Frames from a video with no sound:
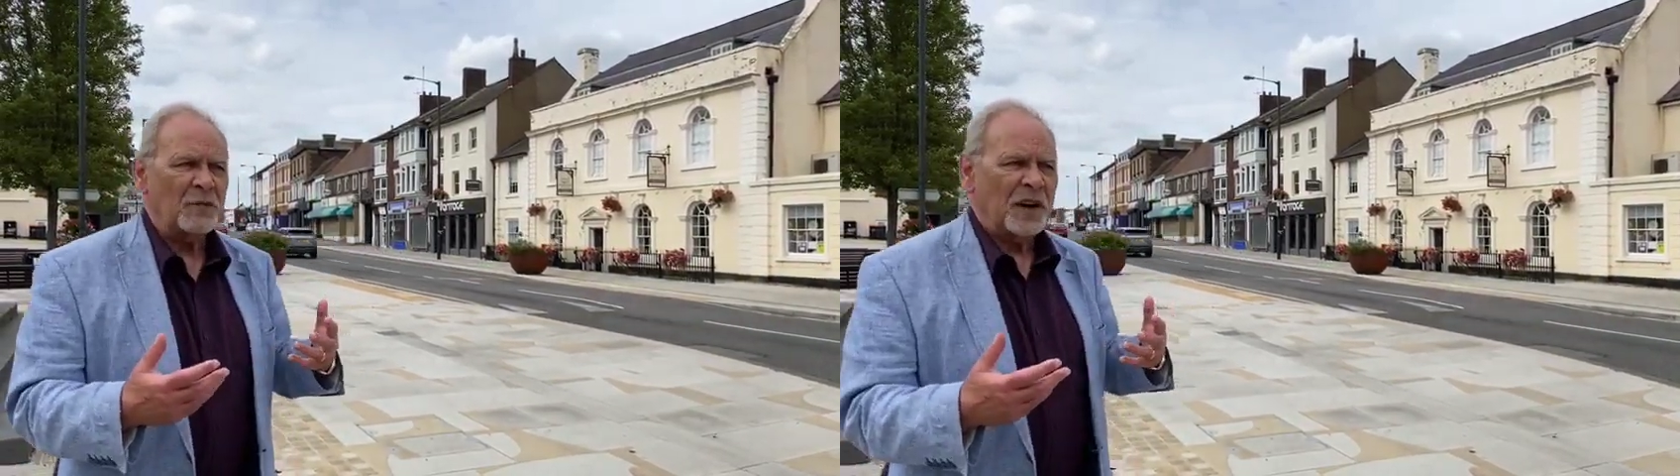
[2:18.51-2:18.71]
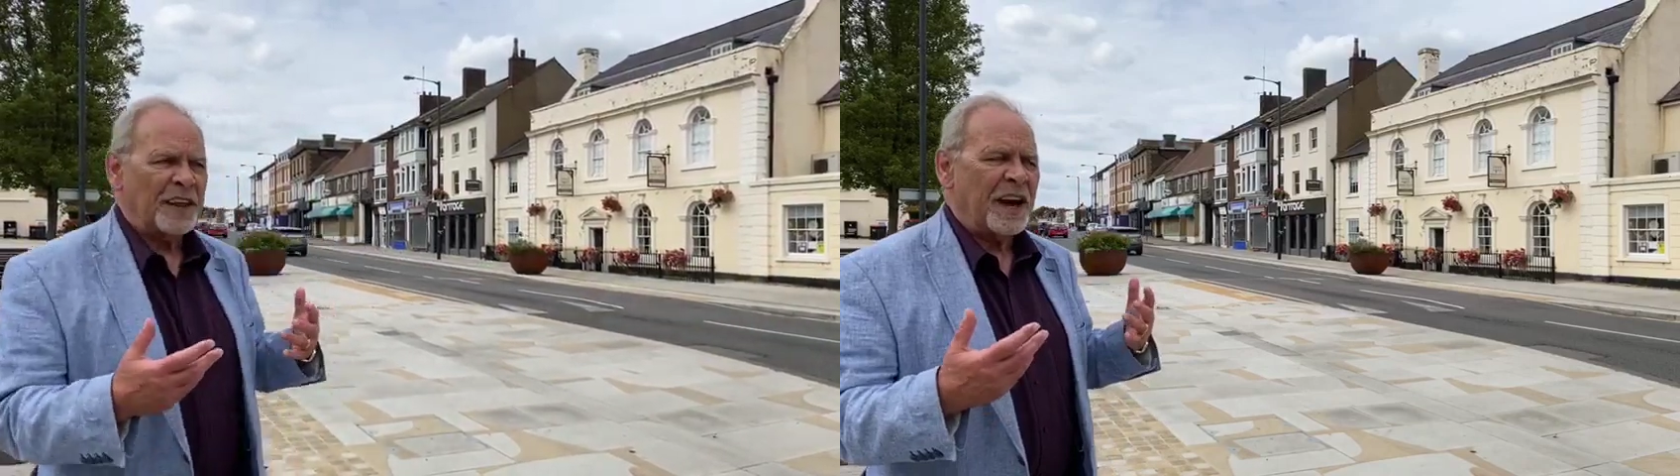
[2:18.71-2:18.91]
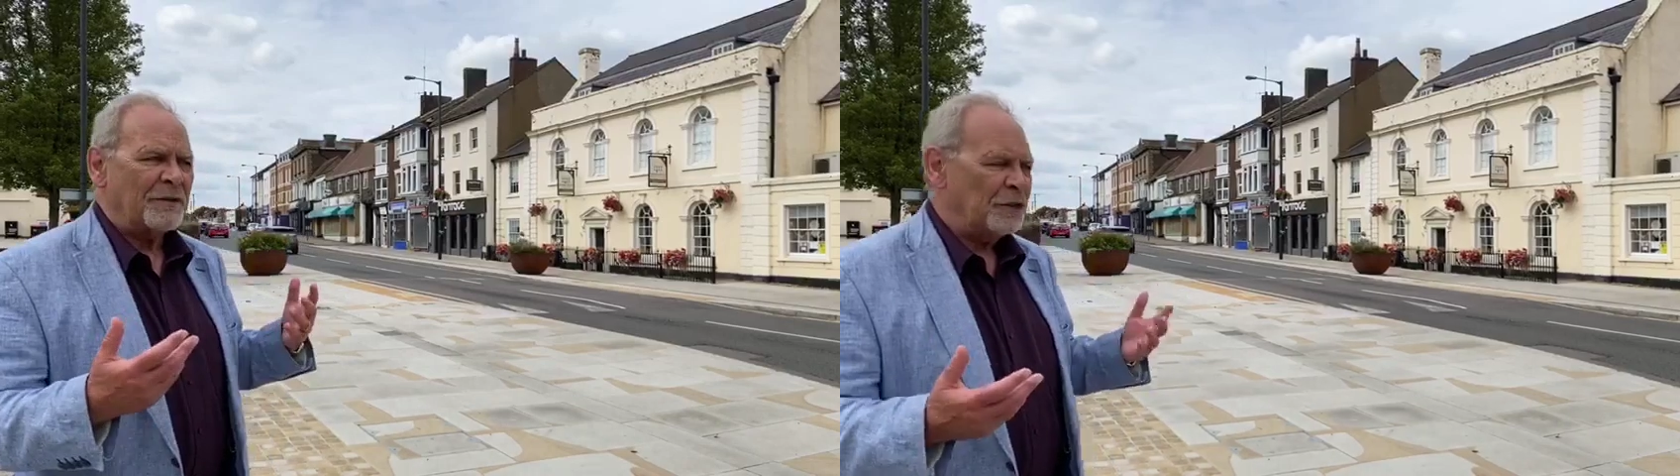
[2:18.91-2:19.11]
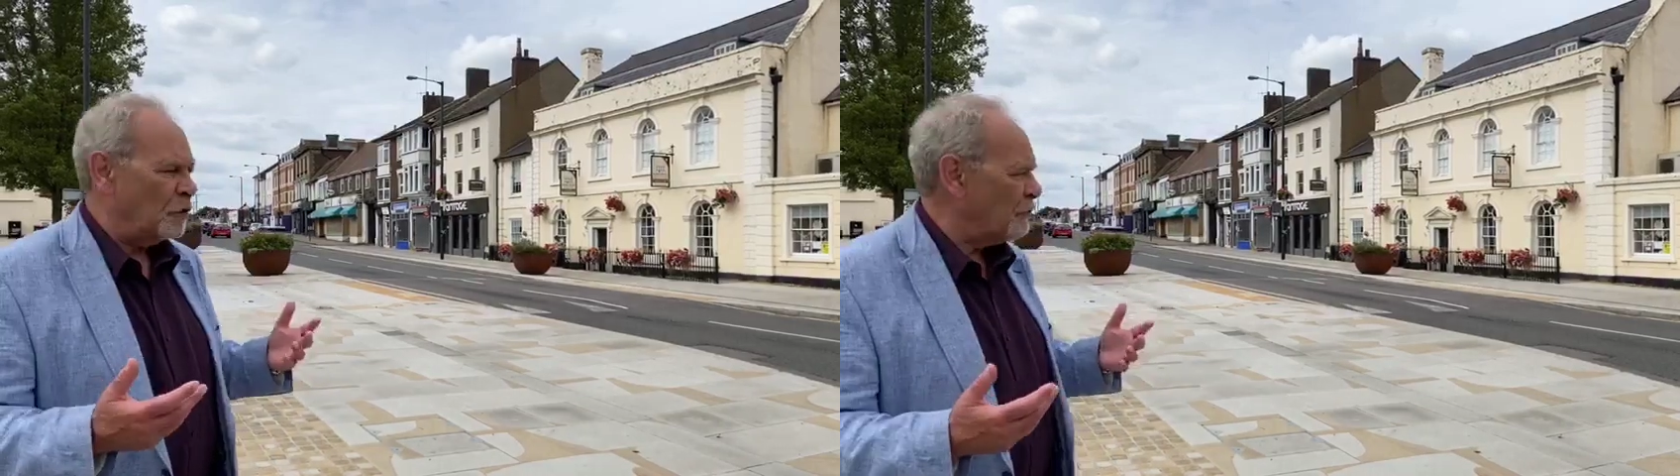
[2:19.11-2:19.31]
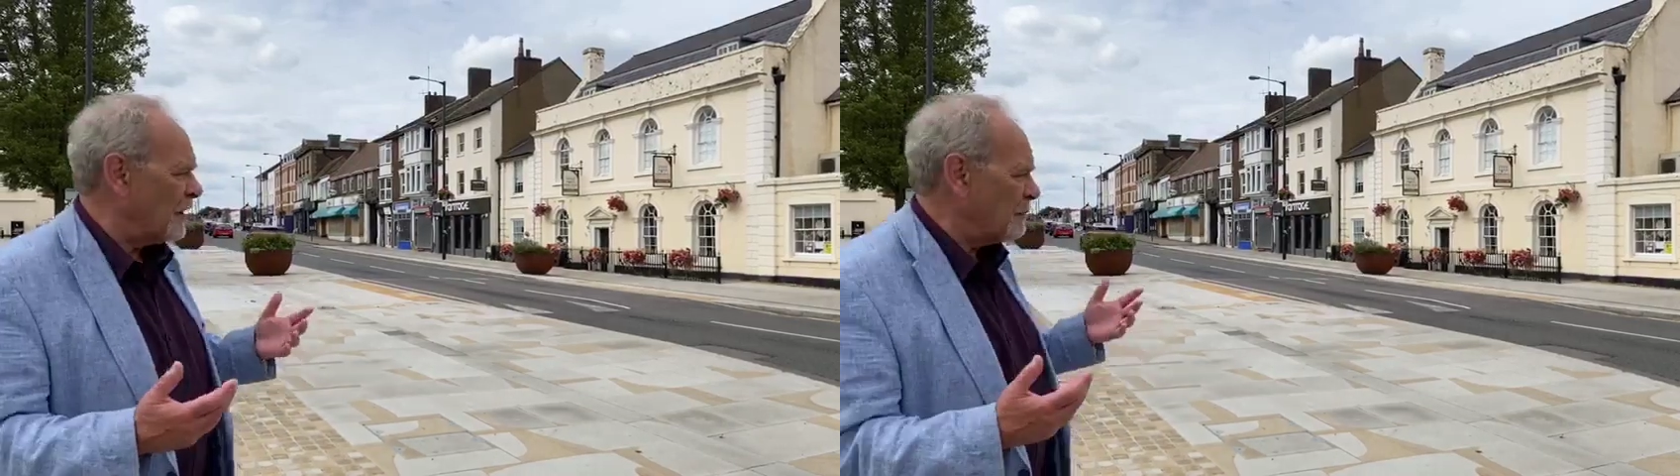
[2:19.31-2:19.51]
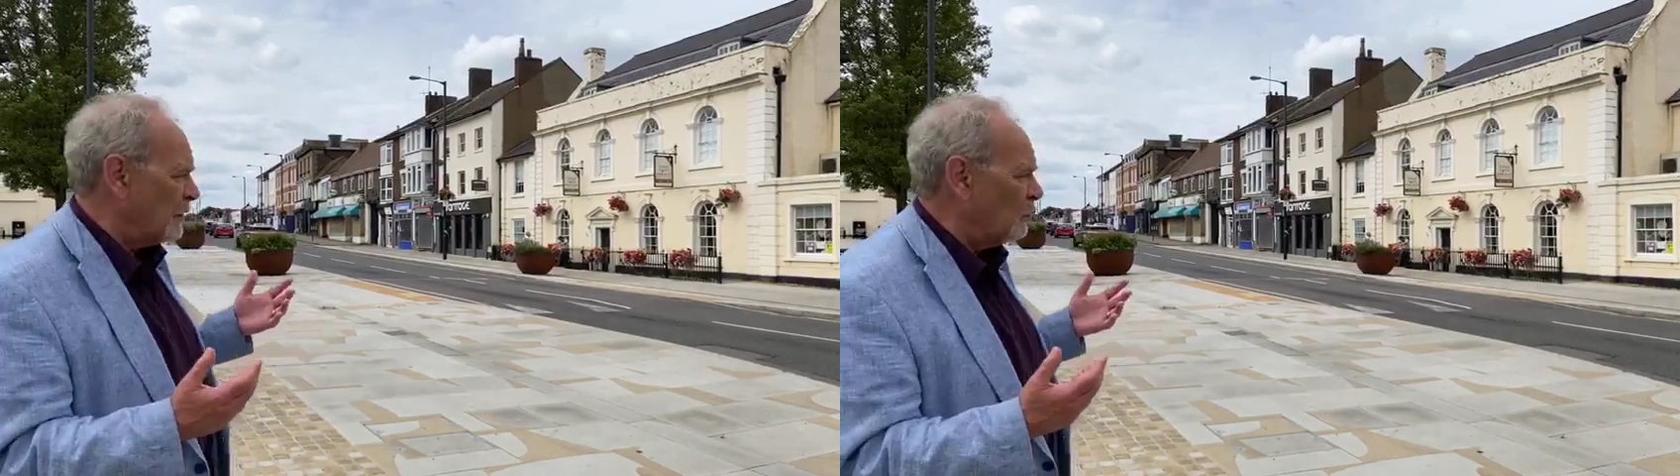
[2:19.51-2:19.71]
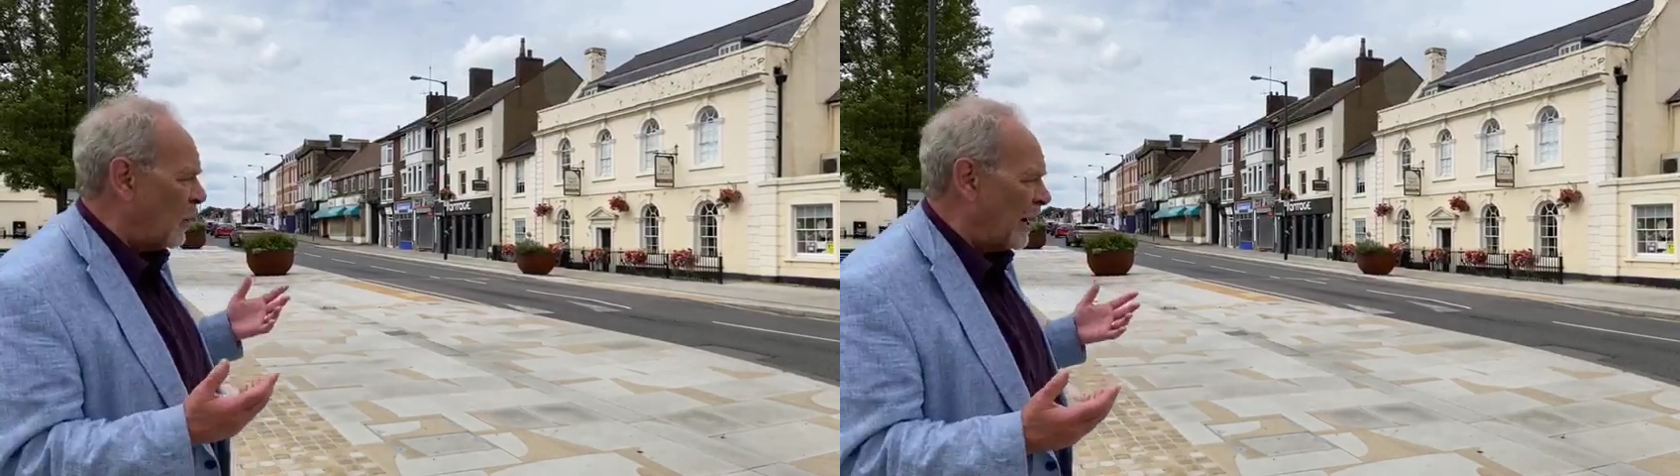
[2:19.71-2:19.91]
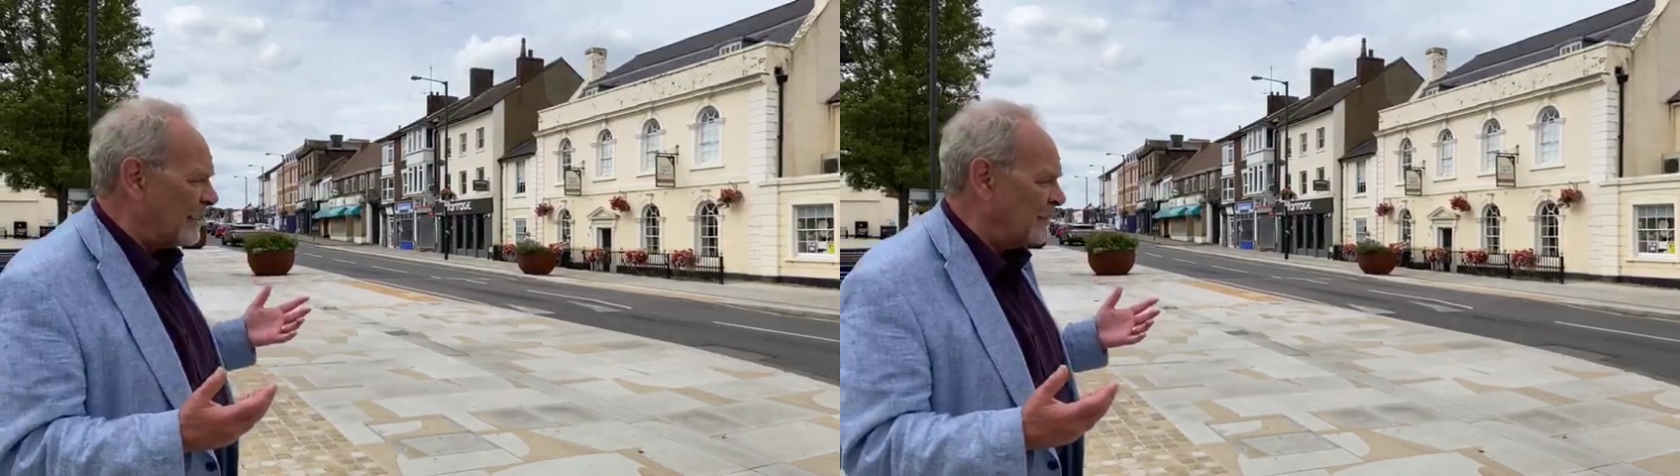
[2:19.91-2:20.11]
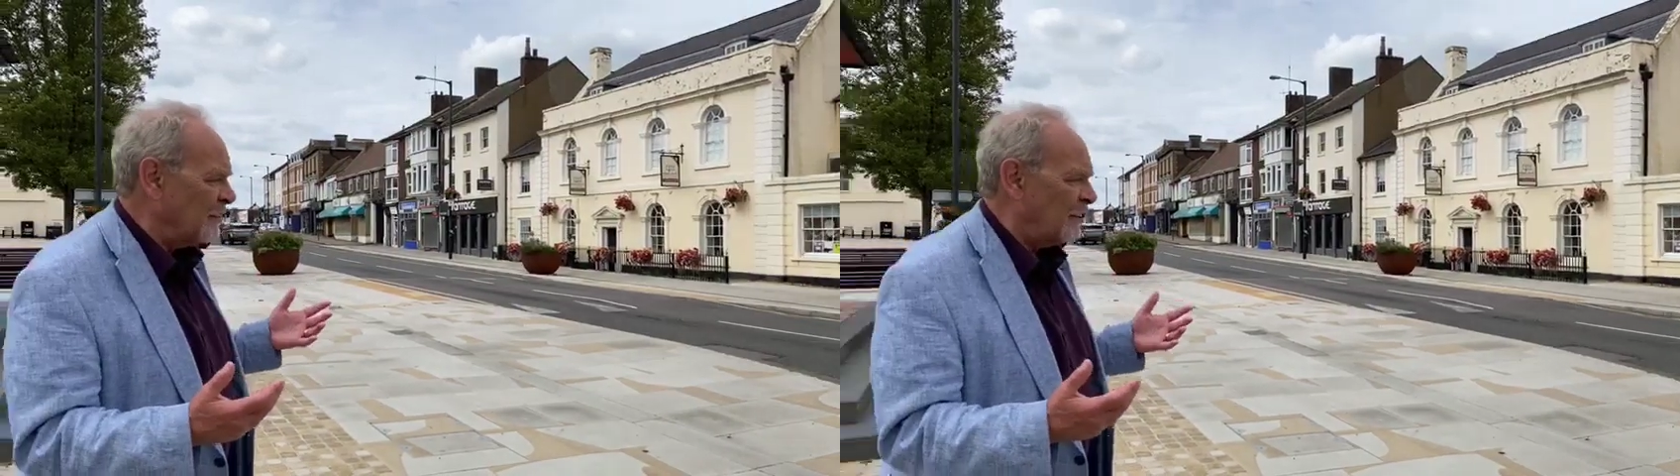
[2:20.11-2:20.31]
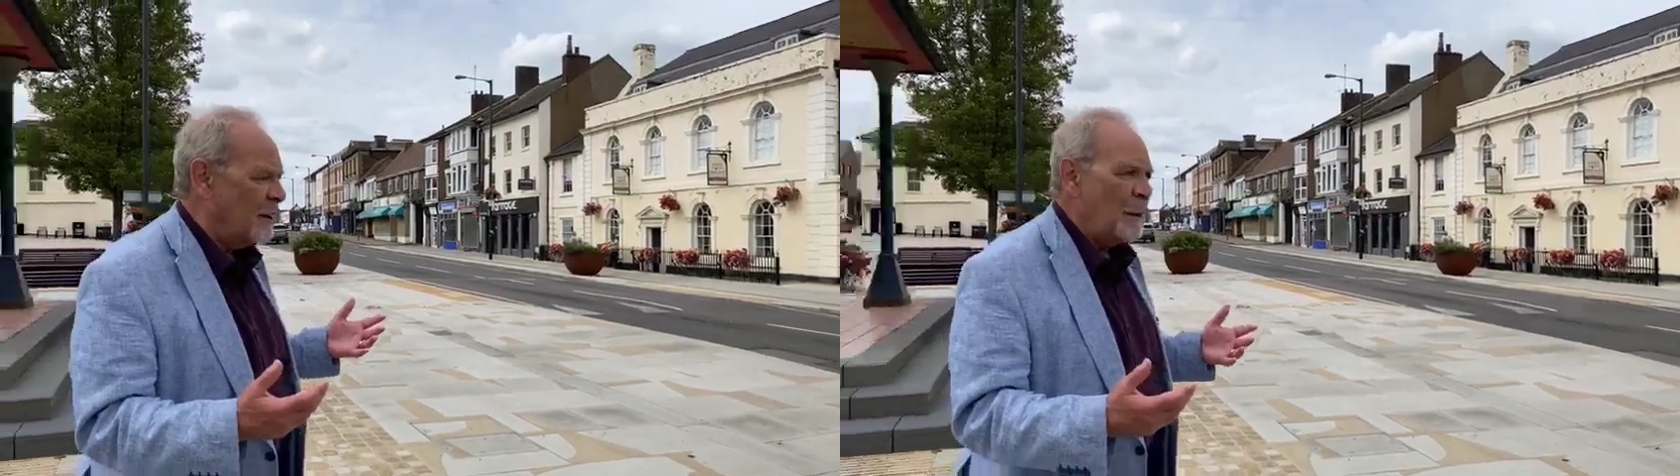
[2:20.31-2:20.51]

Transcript: where they haven't already been widened,